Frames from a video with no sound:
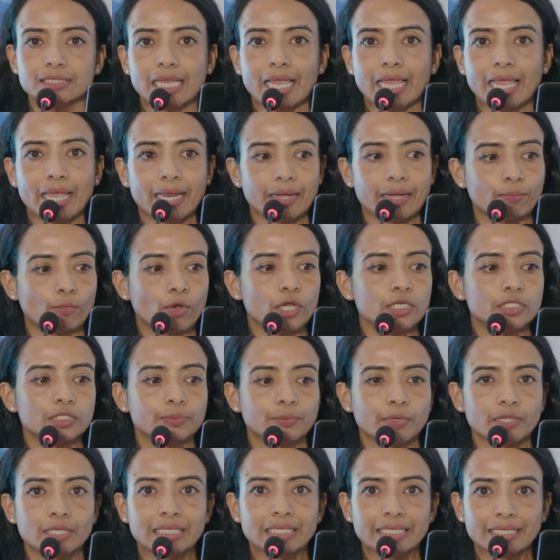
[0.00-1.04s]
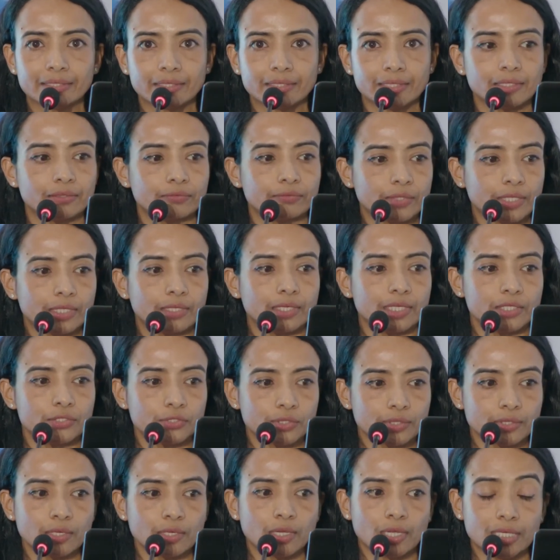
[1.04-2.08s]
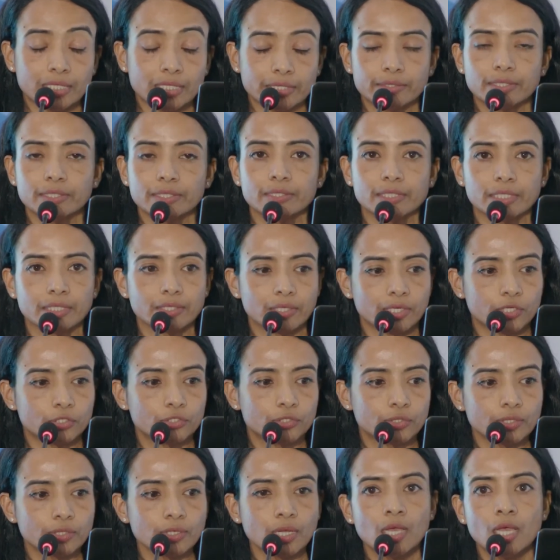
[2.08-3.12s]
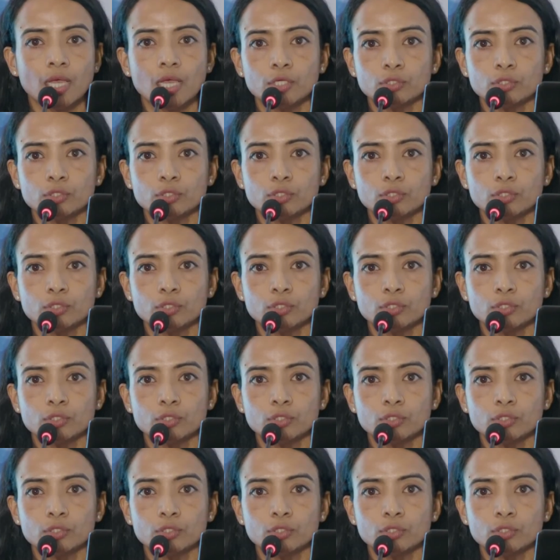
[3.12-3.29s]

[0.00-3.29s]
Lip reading: and multiple regression, linear regression,